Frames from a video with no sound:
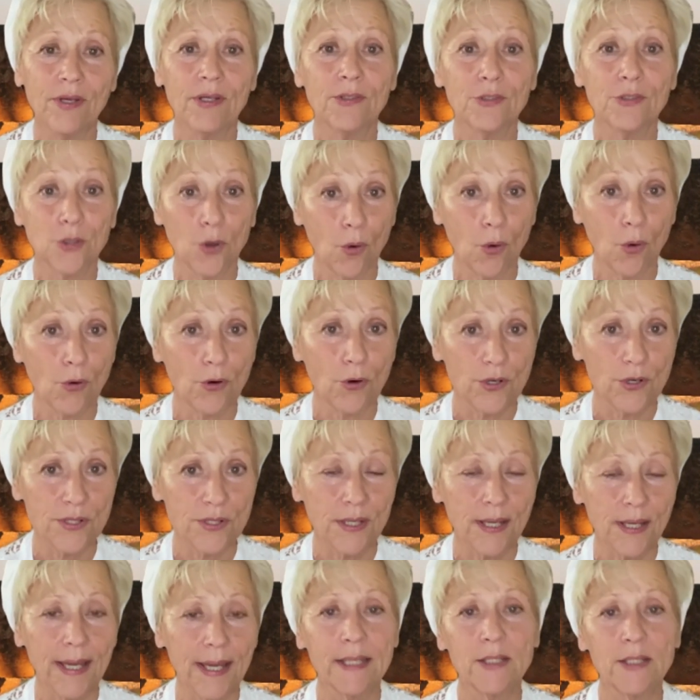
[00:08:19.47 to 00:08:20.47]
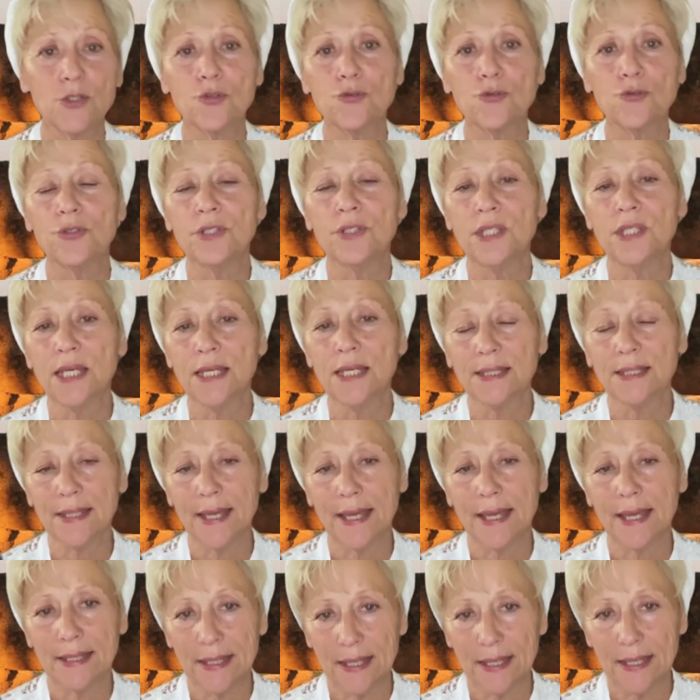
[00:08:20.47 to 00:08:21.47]
the horse and to
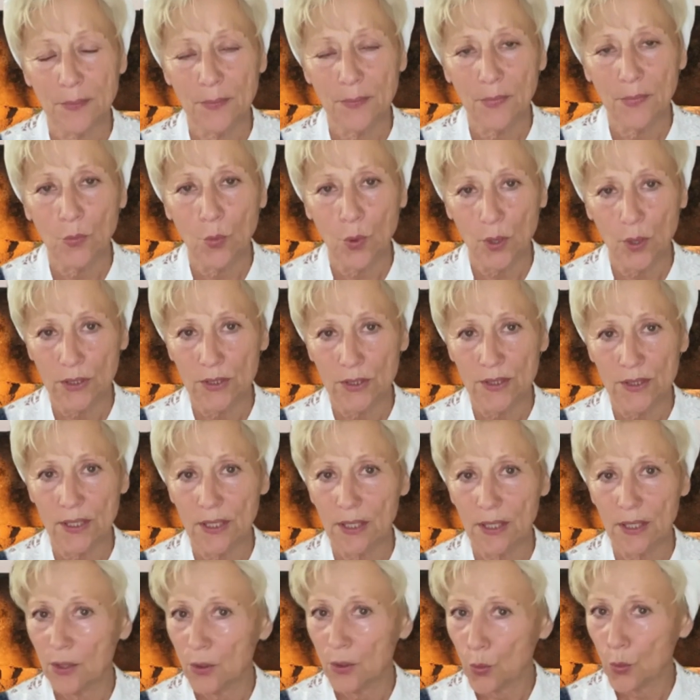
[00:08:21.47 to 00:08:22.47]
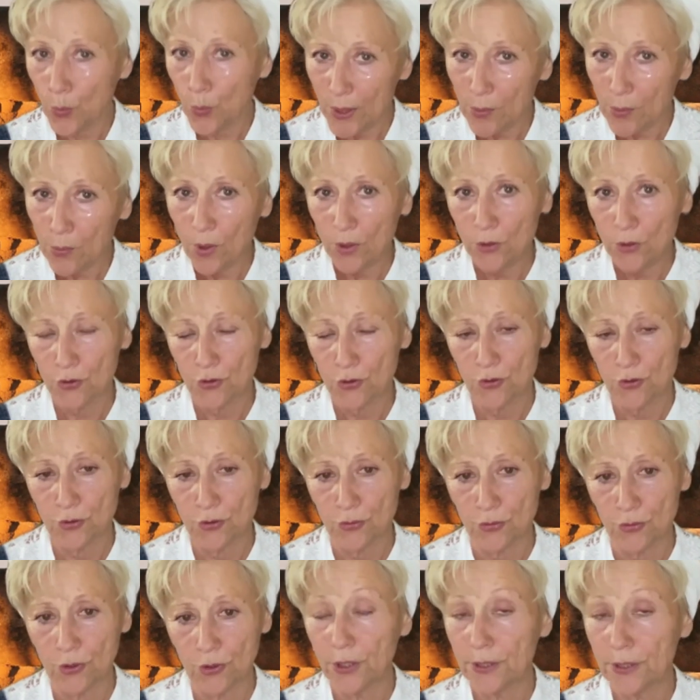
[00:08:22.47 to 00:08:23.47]
dictate him what we want to
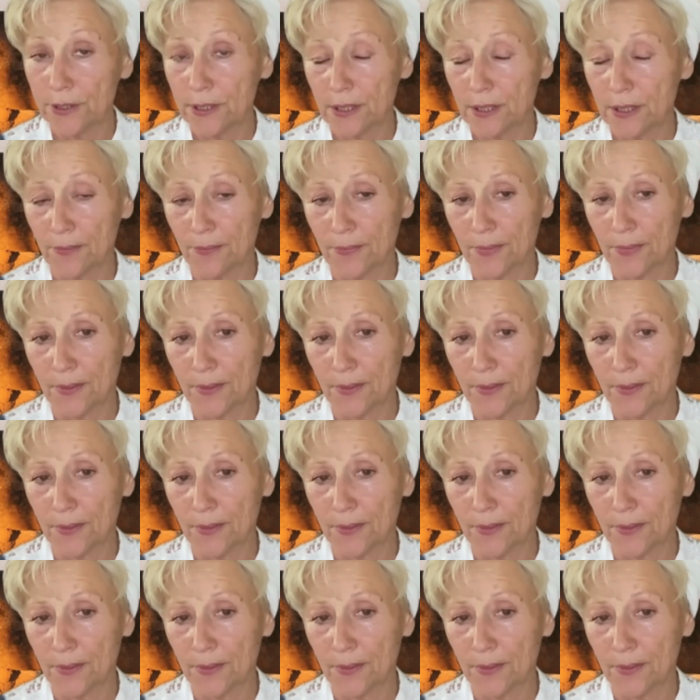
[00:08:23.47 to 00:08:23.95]
do, not him.